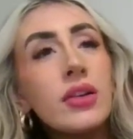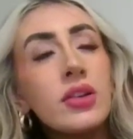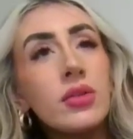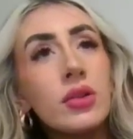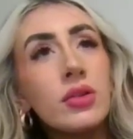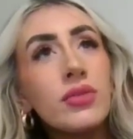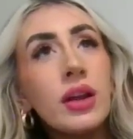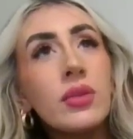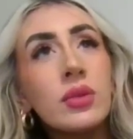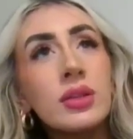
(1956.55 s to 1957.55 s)
I don't know if
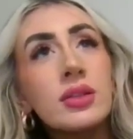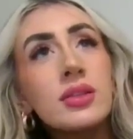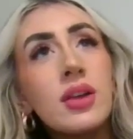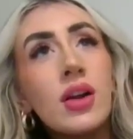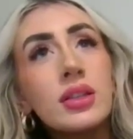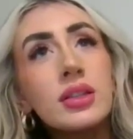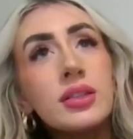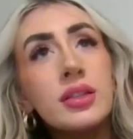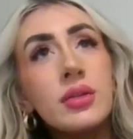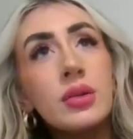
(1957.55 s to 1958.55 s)
anyone's
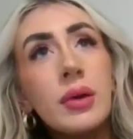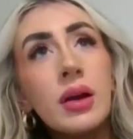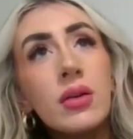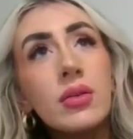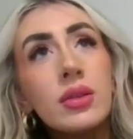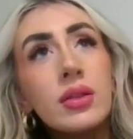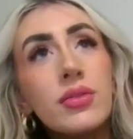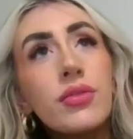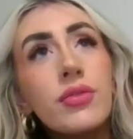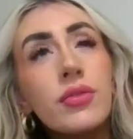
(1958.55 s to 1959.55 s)
talked to you about
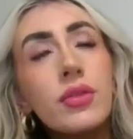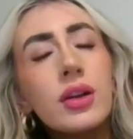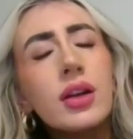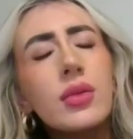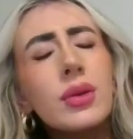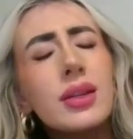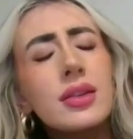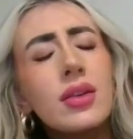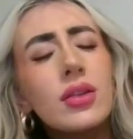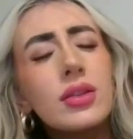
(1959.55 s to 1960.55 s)
what is
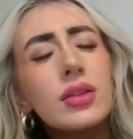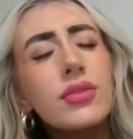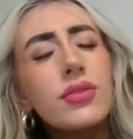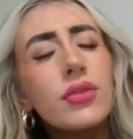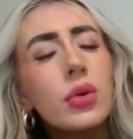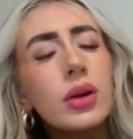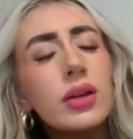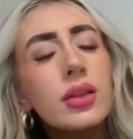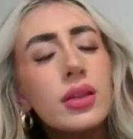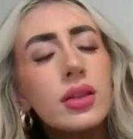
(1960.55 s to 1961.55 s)
it called? The
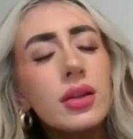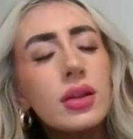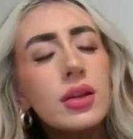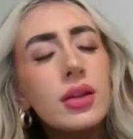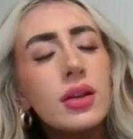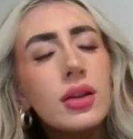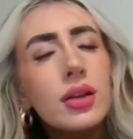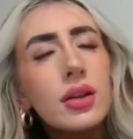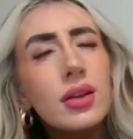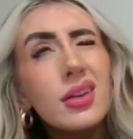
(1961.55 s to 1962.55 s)
fourth
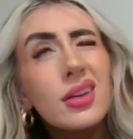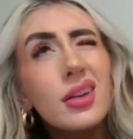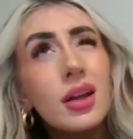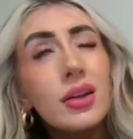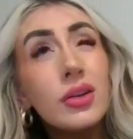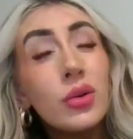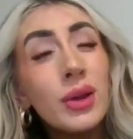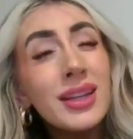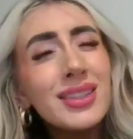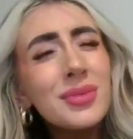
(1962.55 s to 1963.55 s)

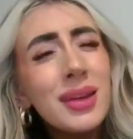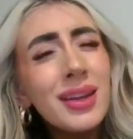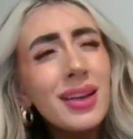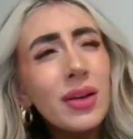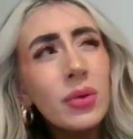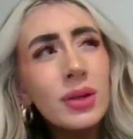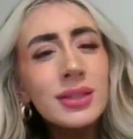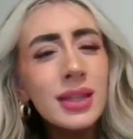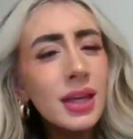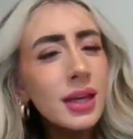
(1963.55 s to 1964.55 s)
anointment, I want
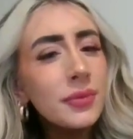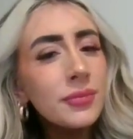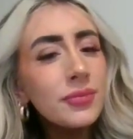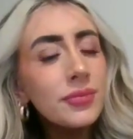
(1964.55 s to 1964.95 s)
to say.